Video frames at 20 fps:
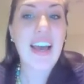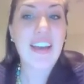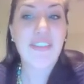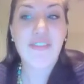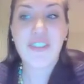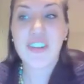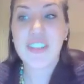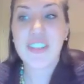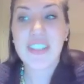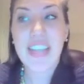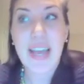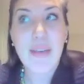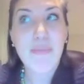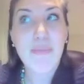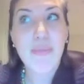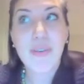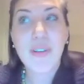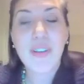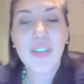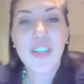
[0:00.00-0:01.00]
For
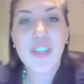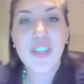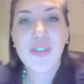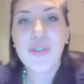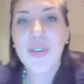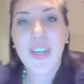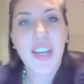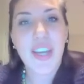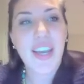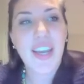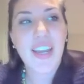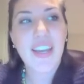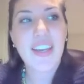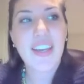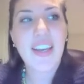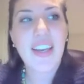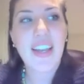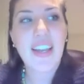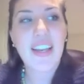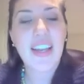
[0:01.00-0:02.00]
example, you
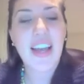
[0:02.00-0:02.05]
can